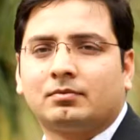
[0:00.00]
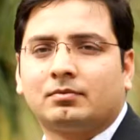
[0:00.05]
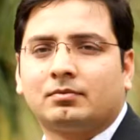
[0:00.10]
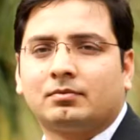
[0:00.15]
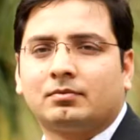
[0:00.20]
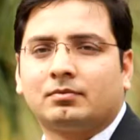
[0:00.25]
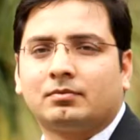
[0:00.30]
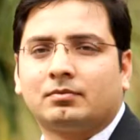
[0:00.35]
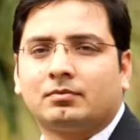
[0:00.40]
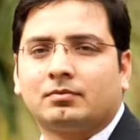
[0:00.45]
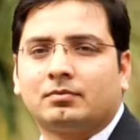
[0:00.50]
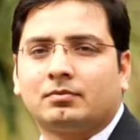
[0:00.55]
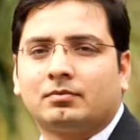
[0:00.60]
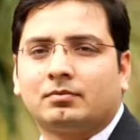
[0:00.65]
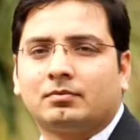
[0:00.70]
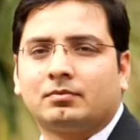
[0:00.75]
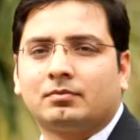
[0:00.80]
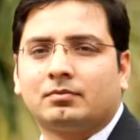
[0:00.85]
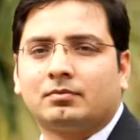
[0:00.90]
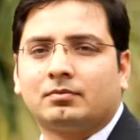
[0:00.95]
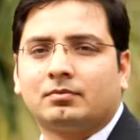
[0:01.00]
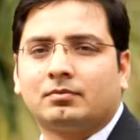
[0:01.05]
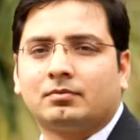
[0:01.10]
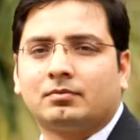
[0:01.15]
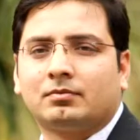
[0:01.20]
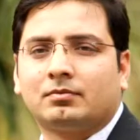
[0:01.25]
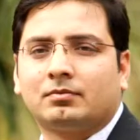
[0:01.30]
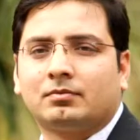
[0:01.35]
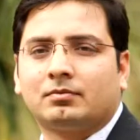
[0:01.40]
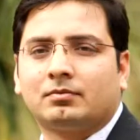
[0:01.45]

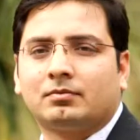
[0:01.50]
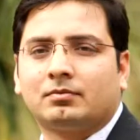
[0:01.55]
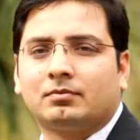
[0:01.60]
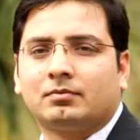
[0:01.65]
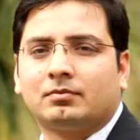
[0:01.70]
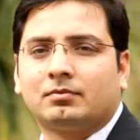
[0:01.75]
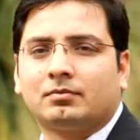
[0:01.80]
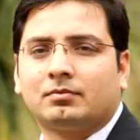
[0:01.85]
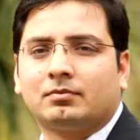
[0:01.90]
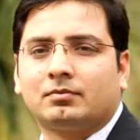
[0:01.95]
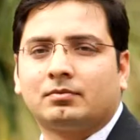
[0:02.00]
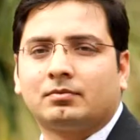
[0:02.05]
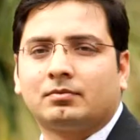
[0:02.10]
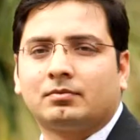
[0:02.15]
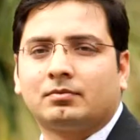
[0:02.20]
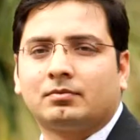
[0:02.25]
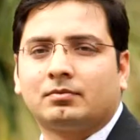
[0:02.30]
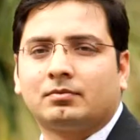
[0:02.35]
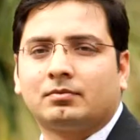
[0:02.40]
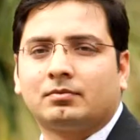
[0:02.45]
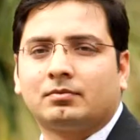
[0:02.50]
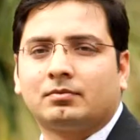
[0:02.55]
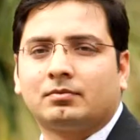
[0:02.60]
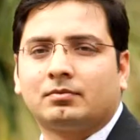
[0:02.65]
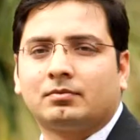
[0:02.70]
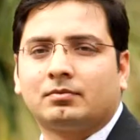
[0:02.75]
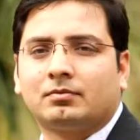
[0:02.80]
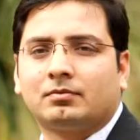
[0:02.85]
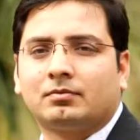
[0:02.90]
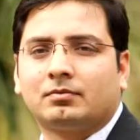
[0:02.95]

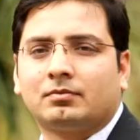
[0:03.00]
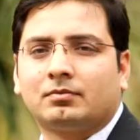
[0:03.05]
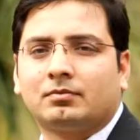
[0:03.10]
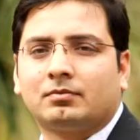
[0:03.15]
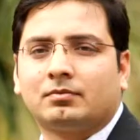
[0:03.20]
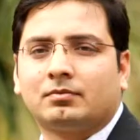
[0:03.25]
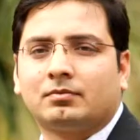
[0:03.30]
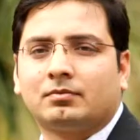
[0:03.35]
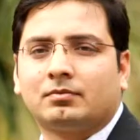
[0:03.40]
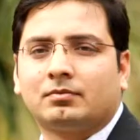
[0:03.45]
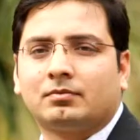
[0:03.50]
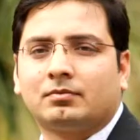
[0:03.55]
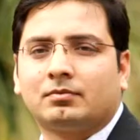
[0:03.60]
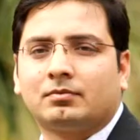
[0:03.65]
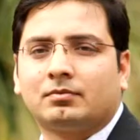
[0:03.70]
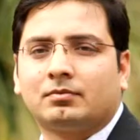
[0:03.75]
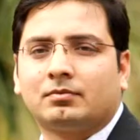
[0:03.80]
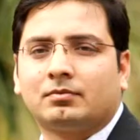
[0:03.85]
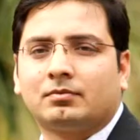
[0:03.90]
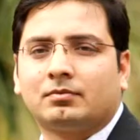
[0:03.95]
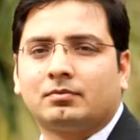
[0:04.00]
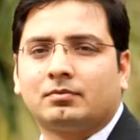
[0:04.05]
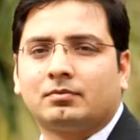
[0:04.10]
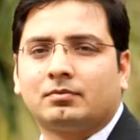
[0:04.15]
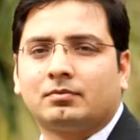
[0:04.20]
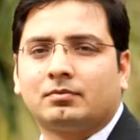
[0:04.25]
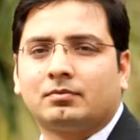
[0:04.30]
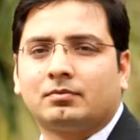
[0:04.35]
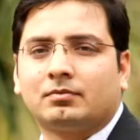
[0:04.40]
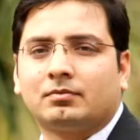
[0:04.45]

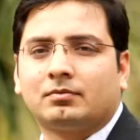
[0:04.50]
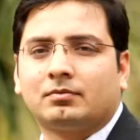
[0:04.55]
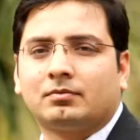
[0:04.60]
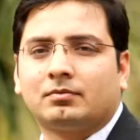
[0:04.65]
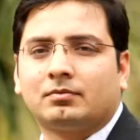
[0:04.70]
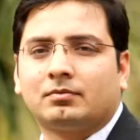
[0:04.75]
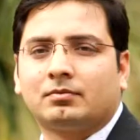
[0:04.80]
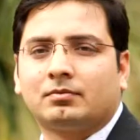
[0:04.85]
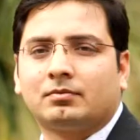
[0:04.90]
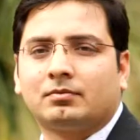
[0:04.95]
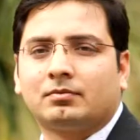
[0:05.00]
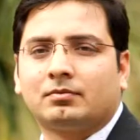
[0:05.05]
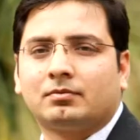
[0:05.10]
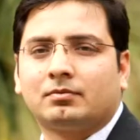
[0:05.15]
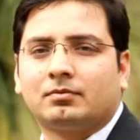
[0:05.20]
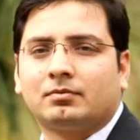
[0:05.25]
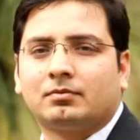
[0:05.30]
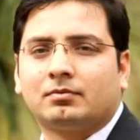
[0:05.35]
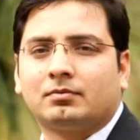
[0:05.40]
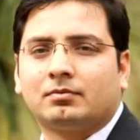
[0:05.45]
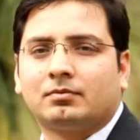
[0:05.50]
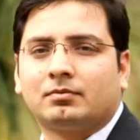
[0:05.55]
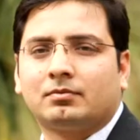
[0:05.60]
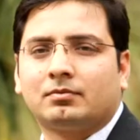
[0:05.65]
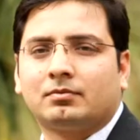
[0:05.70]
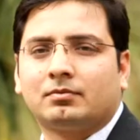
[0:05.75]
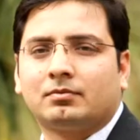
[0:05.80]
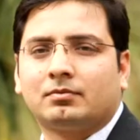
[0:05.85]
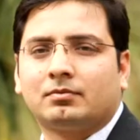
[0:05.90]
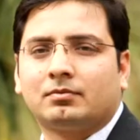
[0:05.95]

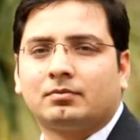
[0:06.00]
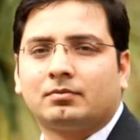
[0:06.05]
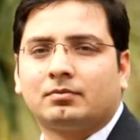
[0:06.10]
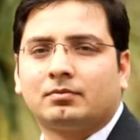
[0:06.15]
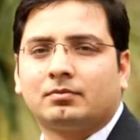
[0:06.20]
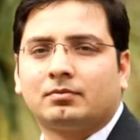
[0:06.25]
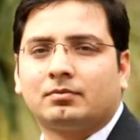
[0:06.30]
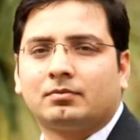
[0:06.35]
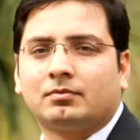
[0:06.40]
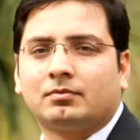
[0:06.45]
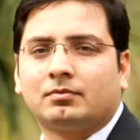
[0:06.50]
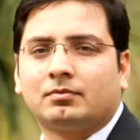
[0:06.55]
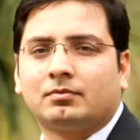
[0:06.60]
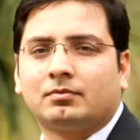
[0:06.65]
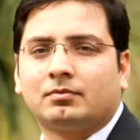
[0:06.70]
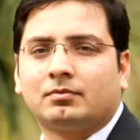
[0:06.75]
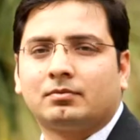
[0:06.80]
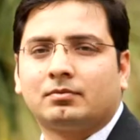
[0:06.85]
This person isn't speaking.